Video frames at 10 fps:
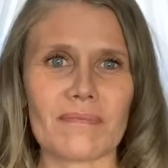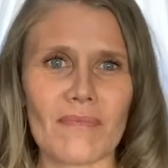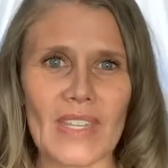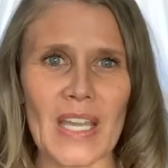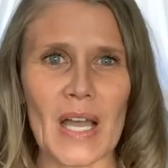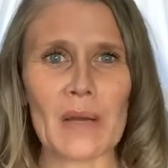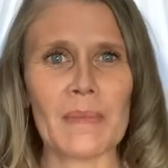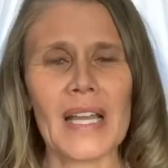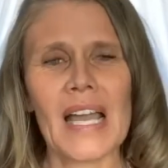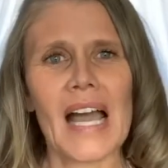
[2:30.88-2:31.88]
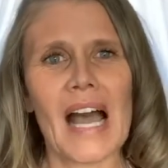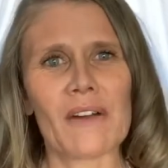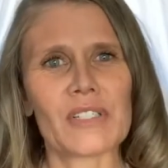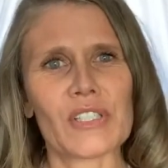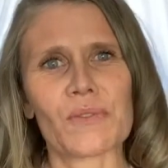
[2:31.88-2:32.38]
I
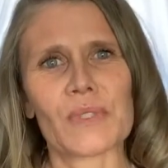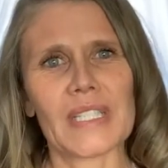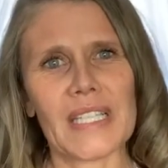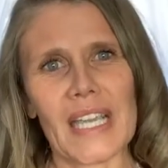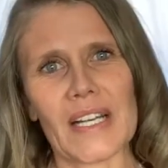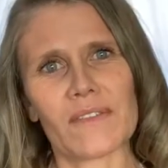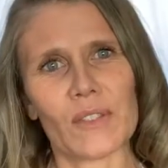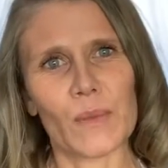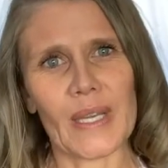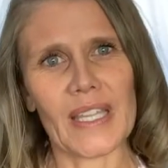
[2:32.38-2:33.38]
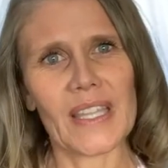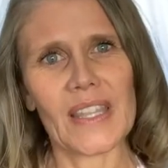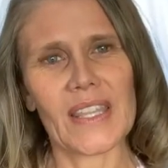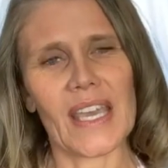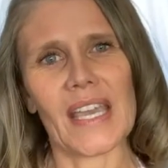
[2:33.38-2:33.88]
was just really careful
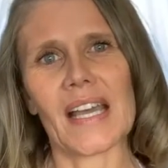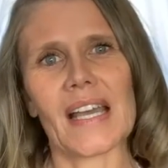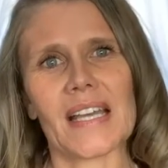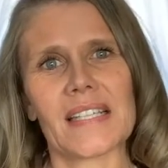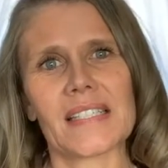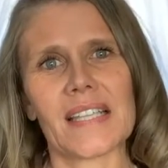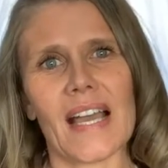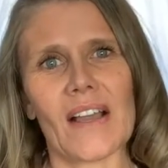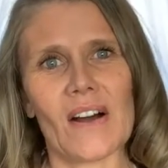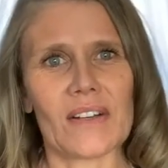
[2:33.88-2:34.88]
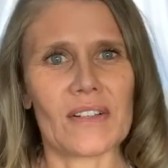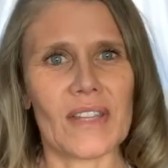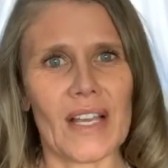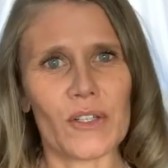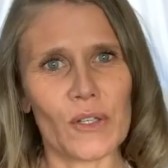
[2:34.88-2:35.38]
with, and I honor
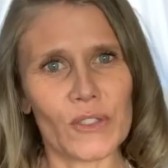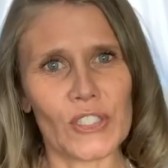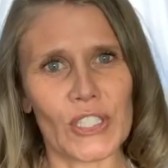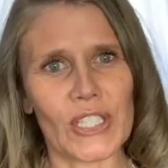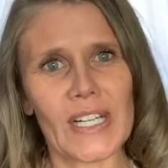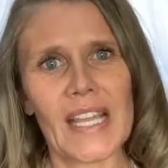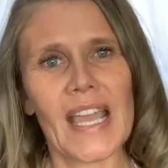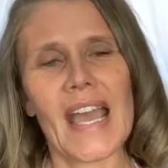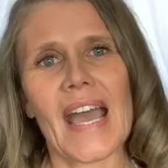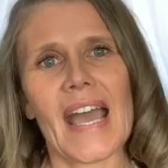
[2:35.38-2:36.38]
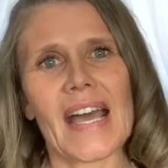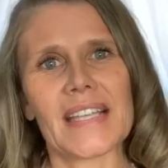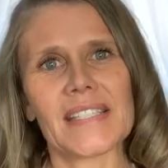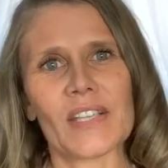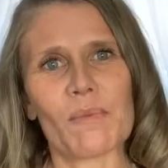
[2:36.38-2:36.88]
that culture.
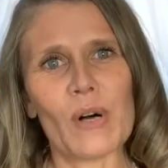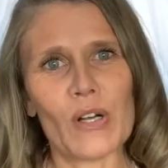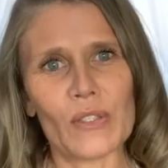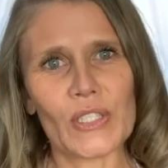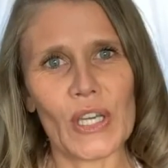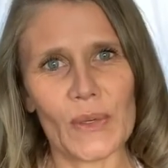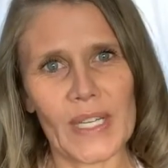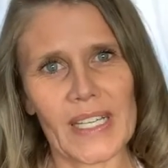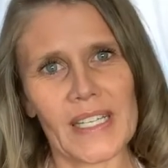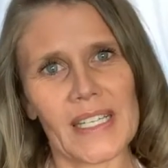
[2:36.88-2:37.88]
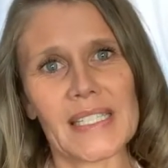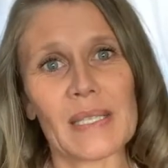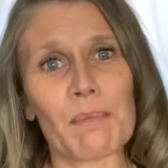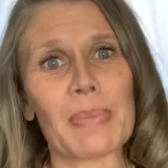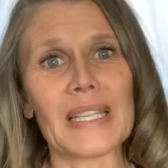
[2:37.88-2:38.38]
And so pole yoga is a
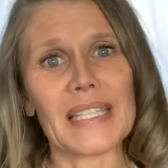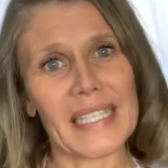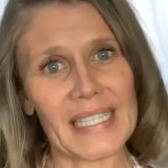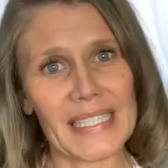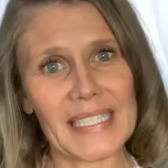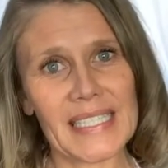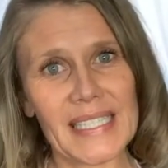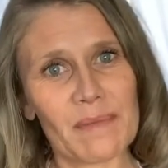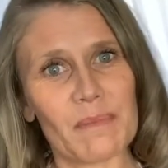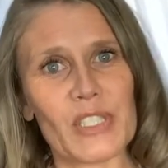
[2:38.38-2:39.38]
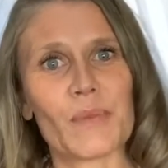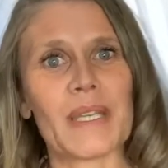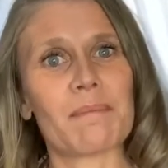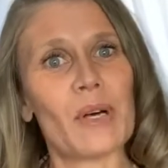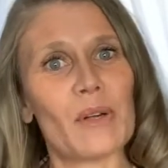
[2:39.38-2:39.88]
blend
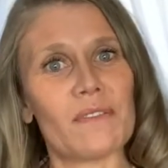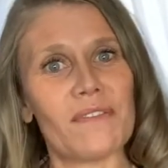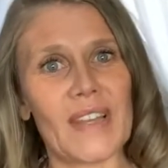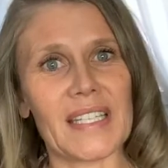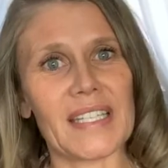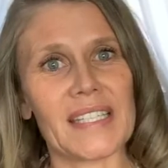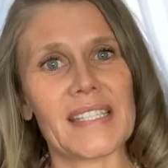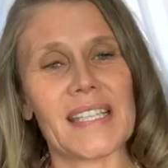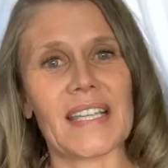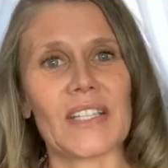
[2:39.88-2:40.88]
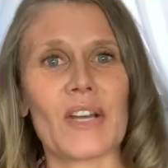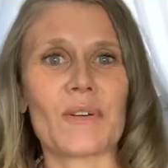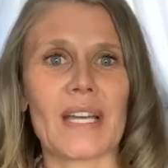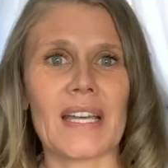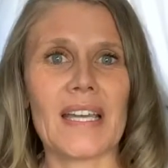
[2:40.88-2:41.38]
between pole fitness and
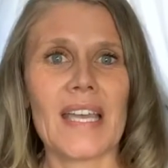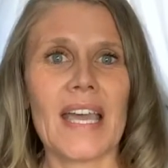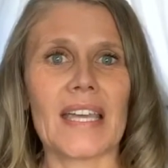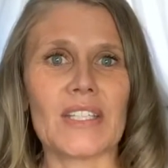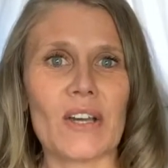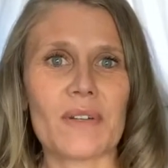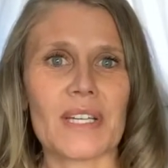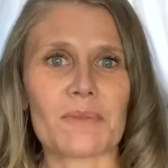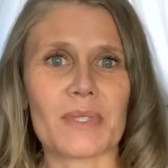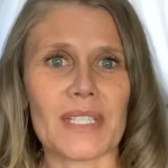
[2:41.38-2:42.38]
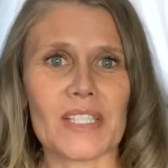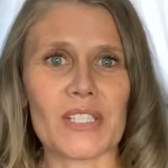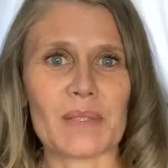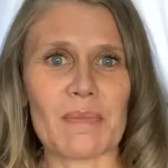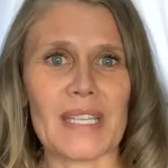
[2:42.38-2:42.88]
yoga. And yoga really
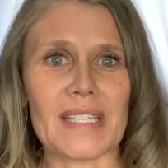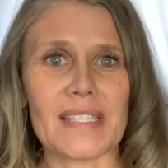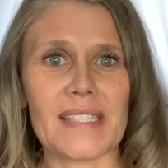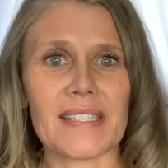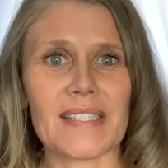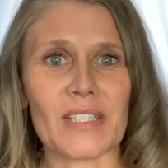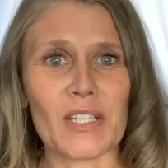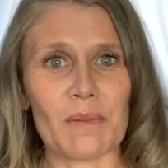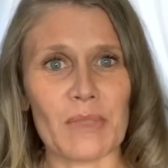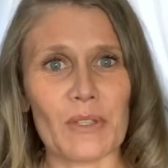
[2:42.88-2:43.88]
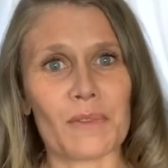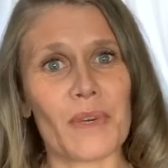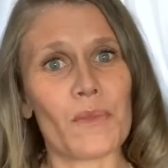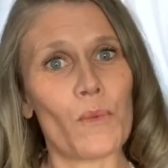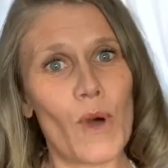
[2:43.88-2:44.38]
just means to commune
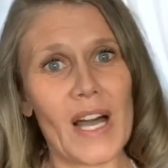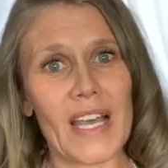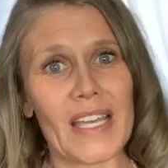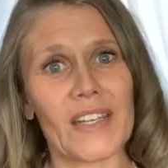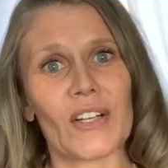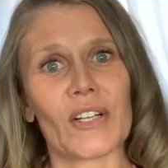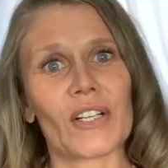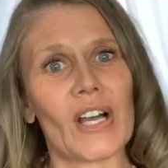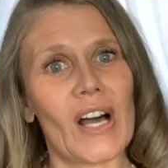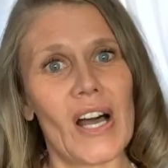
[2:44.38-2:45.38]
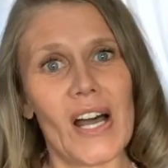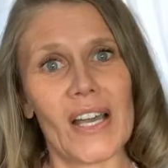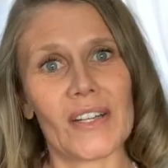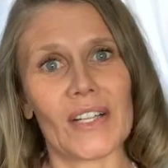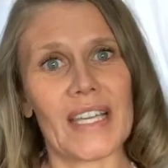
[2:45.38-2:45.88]
with one or
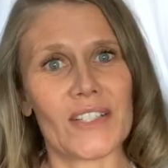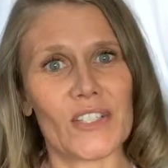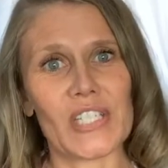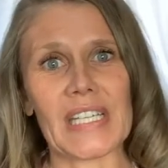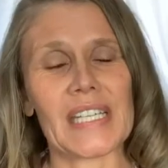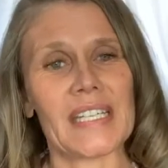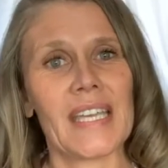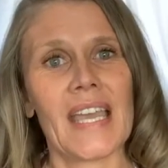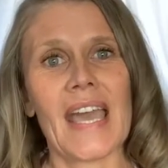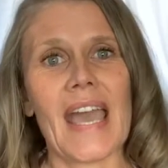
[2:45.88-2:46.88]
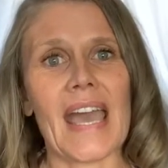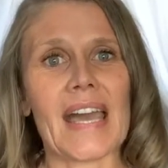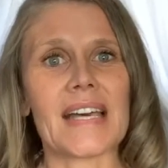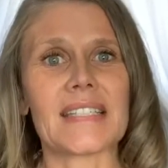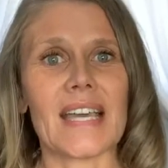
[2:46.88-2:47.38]
God or energy.
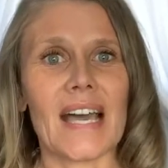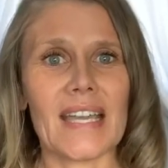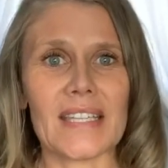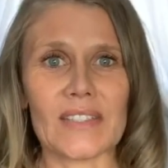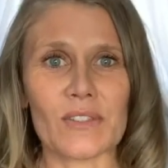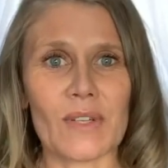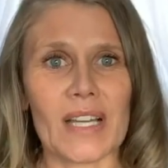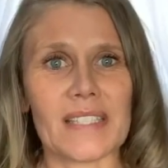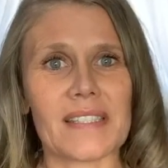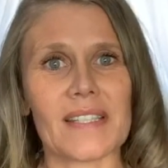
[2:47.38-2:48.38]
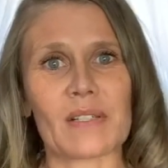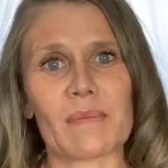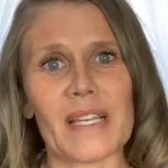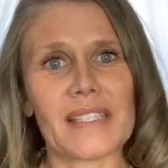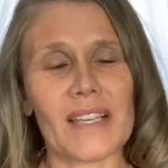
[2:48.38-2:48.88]
And I do not consider
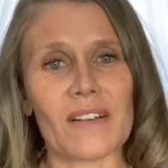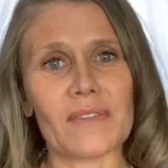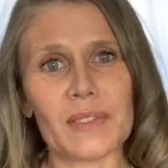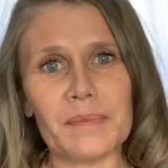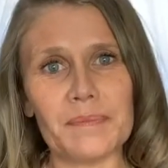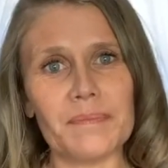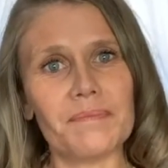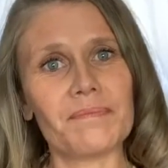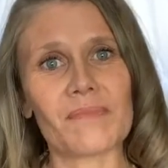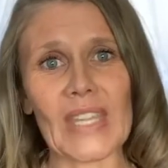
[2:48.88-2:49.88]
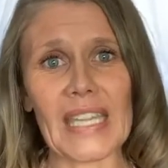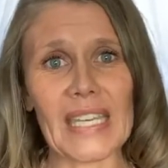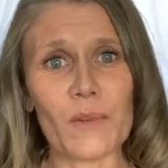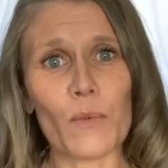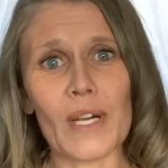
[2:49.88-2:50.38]
myself
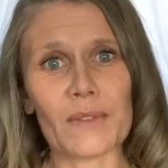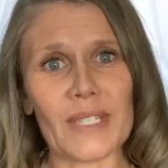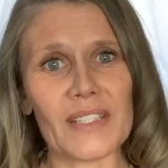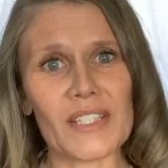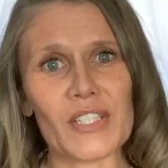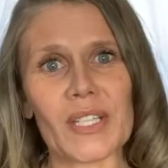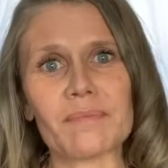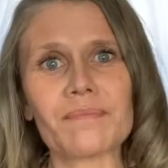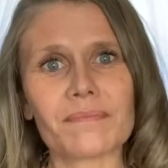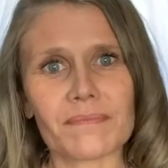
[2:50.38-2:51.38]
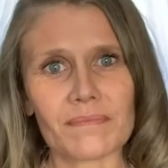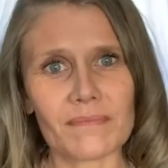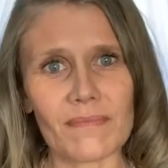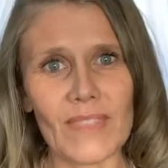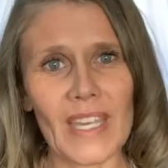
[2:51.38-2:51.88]
any one religion.
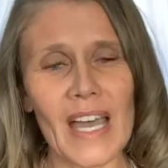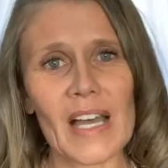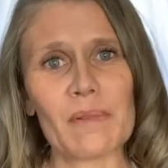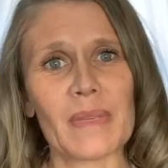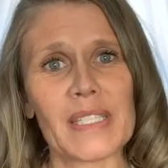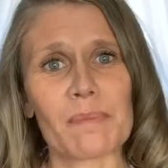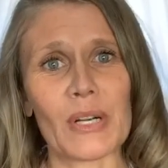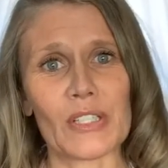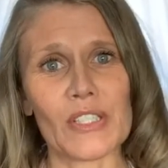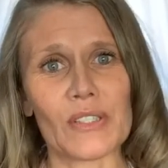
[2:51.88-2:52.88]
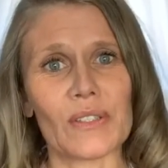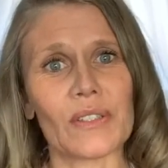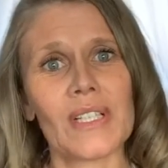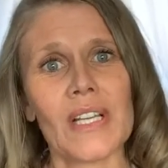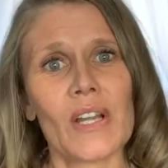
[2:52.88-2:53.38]
It's a
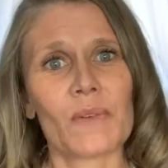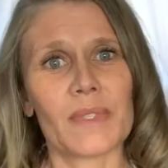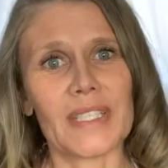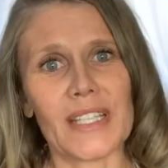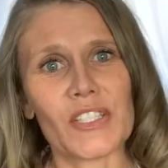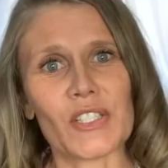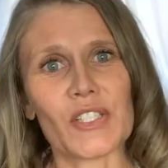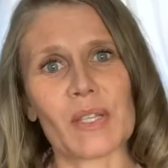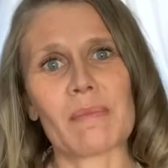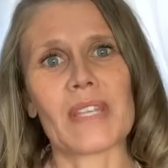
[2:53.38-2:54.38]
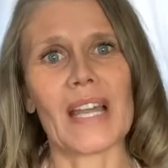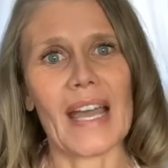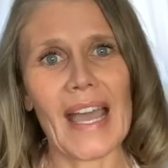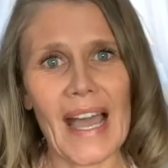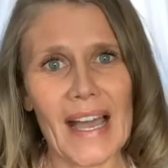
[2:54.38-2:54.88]
personal relationship that I
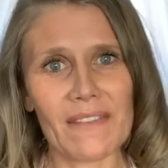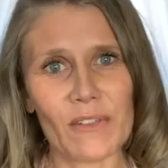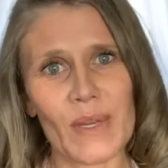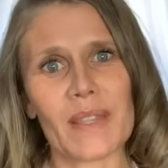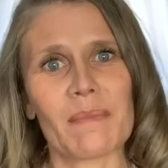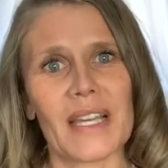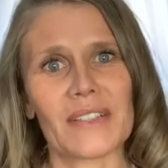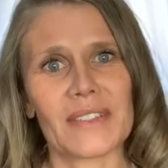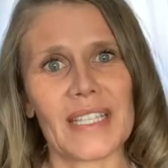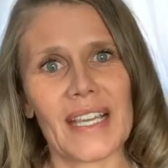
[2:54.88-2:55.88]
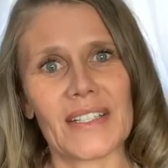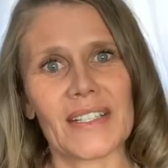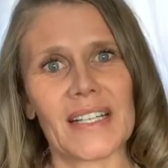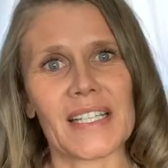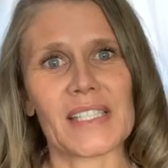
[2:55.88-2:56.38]
have with my creator,
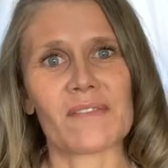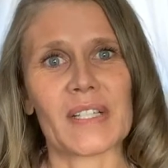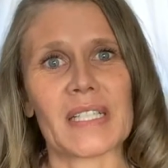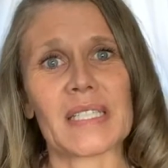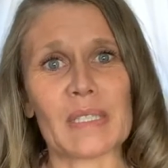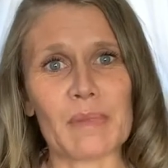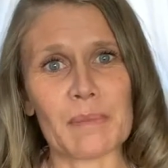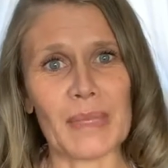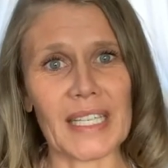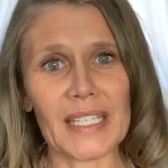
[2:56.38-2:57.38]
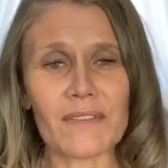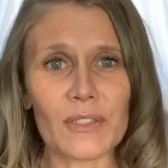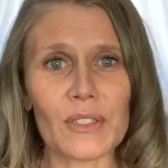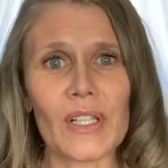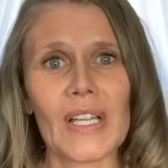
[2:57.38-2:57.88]
and it's a very deep and
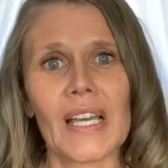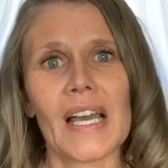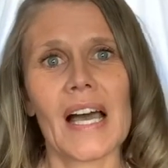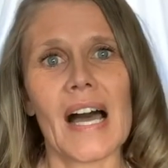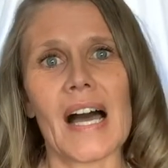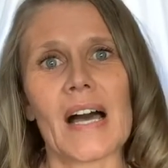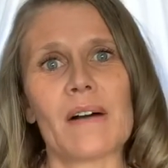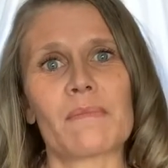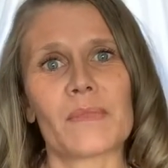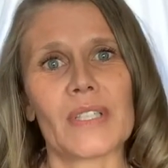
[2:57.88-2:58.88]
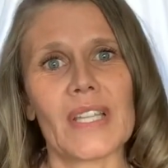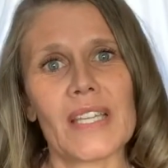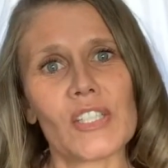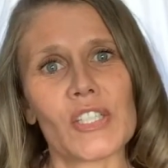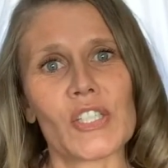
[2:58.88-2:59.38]
meaningful
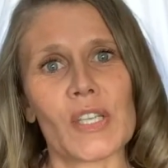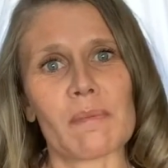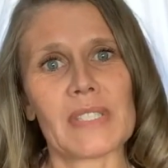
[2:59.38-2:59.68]
relationship.